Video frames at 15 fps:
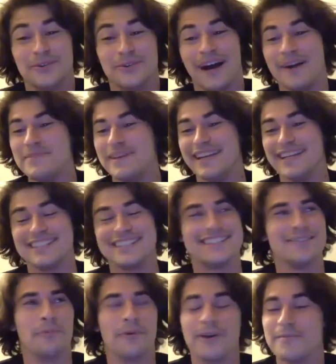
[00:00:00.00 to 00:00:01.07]
I mean,
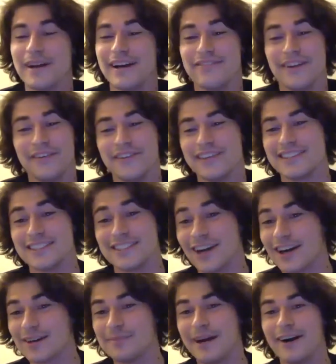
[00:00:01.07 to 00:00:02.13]
it's one of my favorite things to
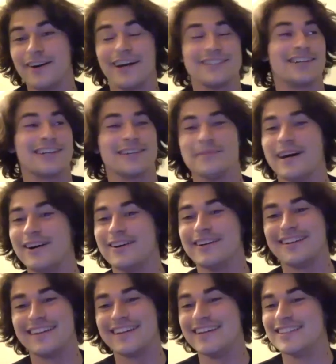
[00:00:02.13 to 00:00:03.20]
talk about. I talk
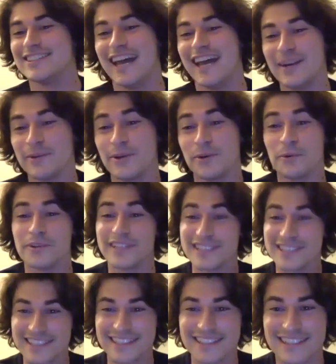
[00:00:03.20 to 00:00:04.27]
about it to anyone who will
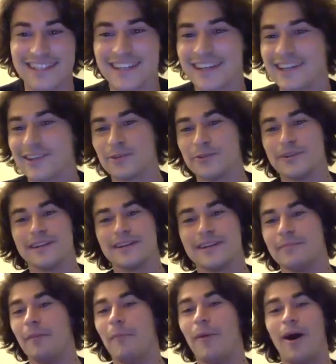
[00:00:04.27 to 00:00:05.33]
listen, including
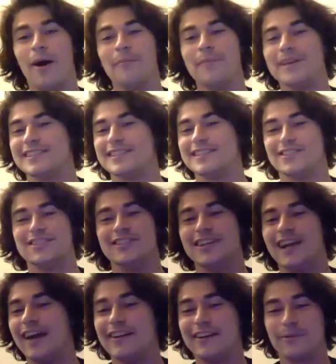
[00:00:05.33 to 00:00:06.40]
my mom, my
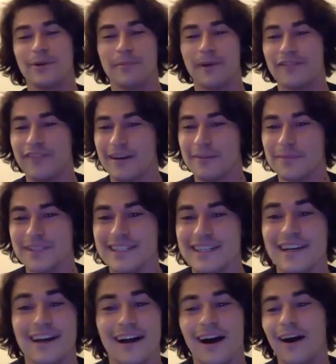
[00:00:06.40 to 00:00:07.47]
sister, anyone in my family,
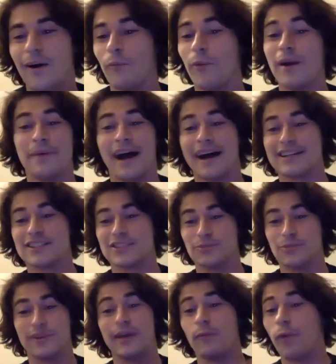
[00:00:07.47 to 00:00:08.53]
way past
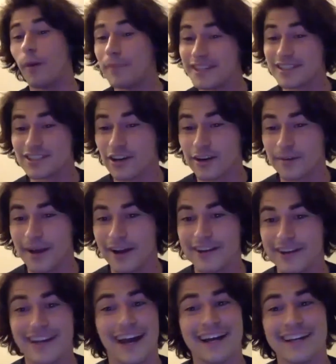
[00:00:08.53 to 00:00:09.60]
when they want me to talk about
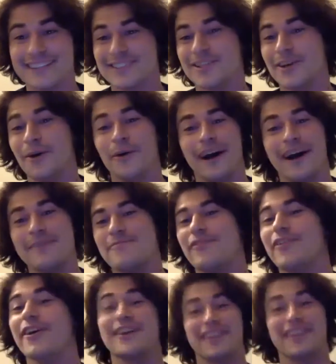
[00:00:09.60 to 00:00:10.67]
it. So I'm
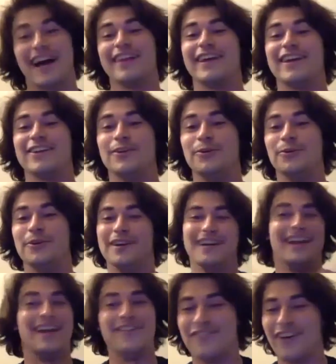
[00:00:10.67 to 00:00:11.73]
very glad that you
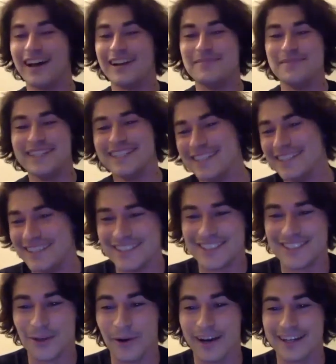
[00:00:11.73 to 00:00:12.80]
invited me here
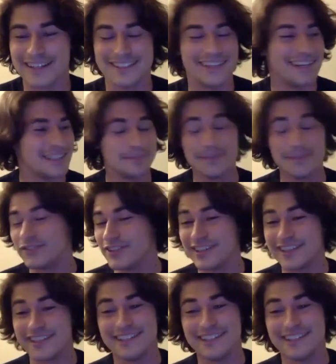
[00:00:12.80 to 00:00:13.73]
so I can speak freely.